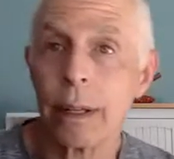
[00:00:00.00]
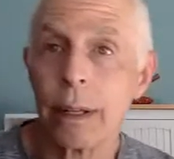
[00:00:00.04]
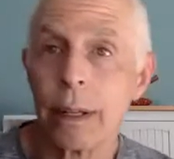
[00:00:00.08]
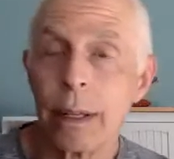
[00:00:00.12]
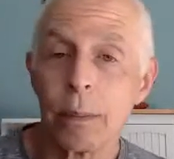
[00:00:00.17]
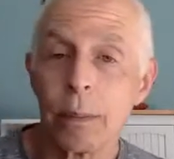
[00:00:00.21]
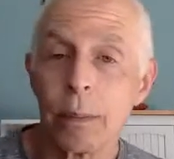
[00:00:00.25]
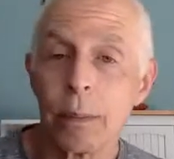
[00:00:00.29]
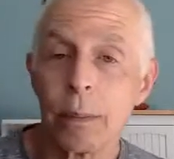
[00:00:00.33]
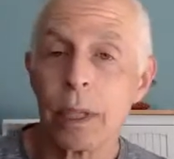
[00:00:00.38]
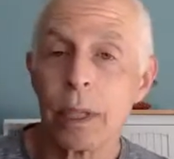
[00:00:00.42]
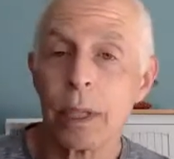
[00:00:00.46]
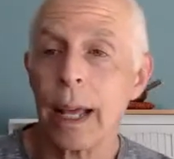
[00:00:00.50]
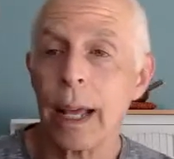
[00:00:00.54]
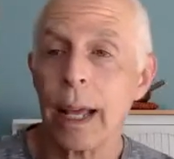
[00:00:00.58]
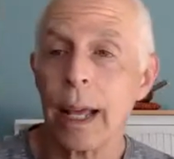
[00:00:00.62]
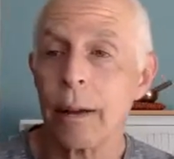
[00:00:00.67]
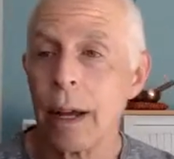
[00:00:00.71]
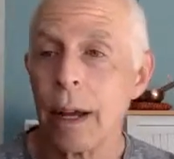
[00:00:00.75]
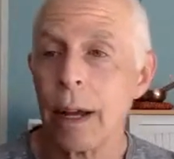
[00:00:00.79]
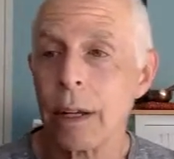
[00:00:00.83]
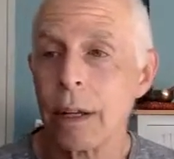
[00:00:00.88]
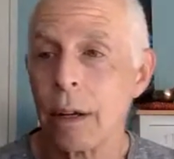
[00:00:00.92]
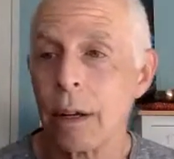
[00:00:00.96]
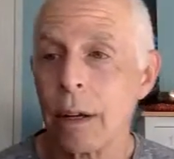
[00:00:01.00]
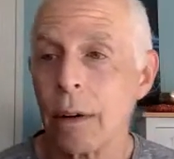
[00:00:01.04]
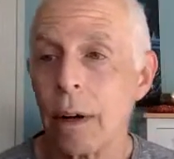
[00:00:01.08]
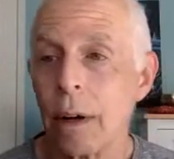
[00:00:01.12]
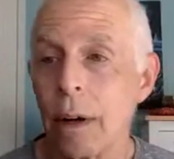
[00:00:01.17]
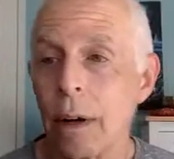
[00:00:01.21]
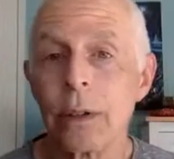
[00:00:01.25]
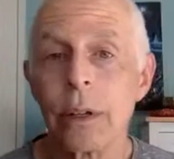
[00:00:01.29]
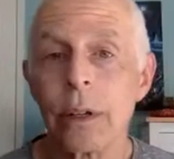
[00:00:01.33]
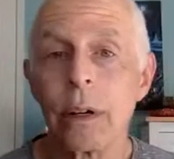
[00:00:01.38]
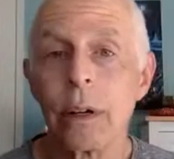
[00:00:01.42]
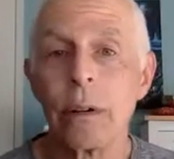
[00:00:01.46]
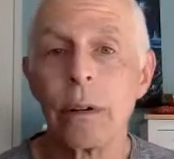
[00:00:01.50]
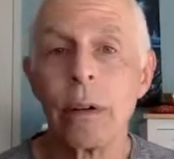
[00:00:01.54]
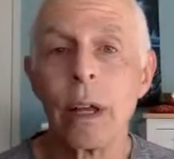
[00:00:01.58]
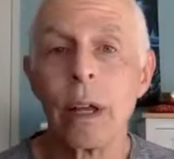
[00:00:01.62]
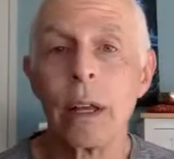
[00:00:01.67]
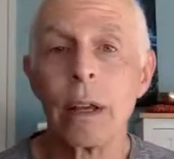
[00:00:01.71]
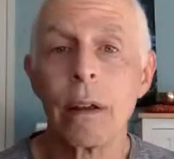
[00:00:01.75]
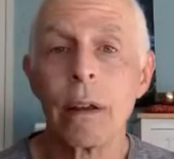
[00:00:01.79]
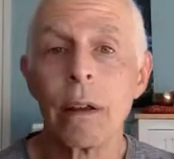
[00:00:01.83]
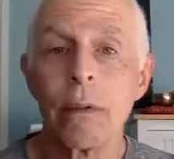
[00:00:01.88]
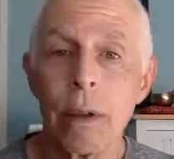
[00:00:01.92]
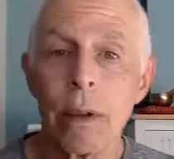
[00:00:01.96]
intimacy anorexic also
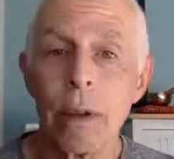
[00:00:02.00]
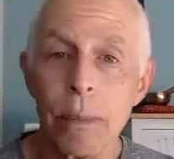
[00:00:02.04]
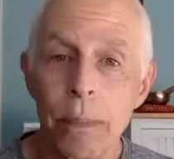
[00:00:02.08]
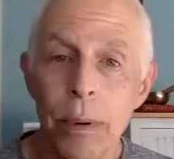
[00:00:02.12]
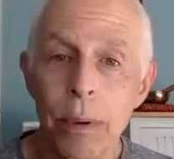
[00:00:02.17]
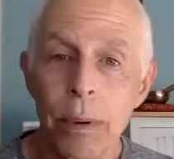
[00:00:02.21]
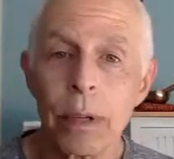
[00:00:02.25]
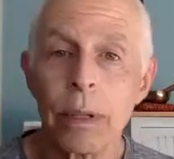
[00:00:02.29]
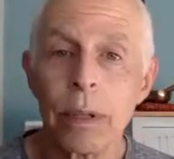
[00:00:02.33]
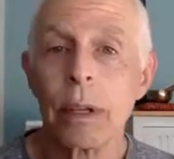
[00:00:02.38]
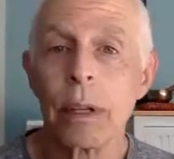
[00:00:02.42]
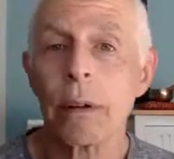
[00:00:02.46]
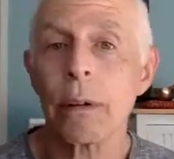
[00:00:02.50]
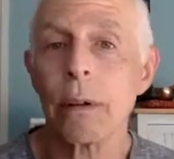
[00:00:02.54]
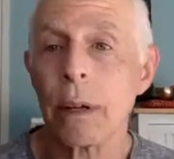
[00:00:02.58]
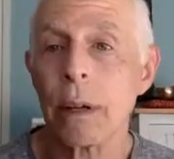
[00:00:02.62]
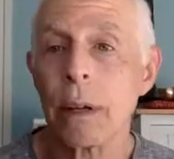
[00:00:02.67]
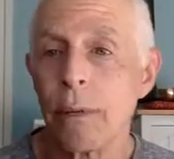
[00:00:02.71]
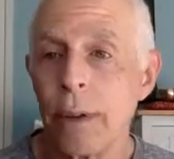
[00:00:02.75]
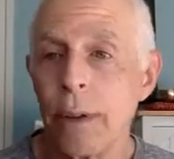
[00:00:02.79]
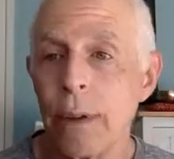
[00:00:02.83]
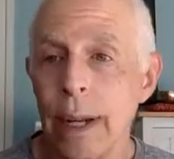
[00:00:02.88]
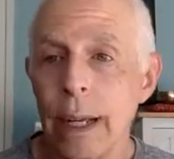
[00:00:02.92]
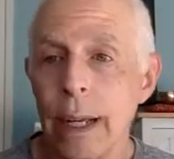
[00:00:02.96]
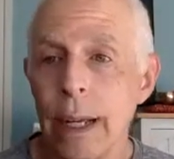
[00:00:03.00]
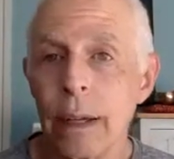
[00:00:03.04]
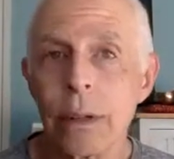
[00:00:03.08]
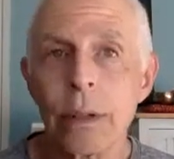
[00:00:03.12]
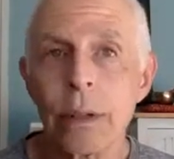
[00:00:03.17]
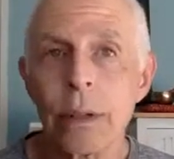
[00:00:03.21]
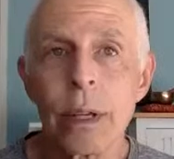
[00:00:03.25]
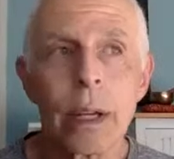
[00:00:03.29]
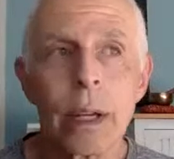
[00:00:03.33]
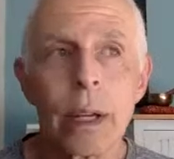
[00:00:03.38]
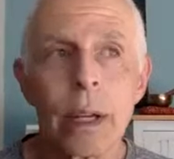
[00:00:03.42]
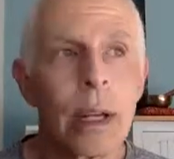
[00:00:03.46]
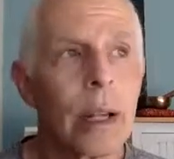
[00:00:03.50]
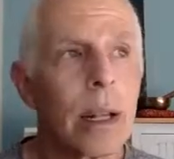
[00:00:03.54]
read books and look at videos,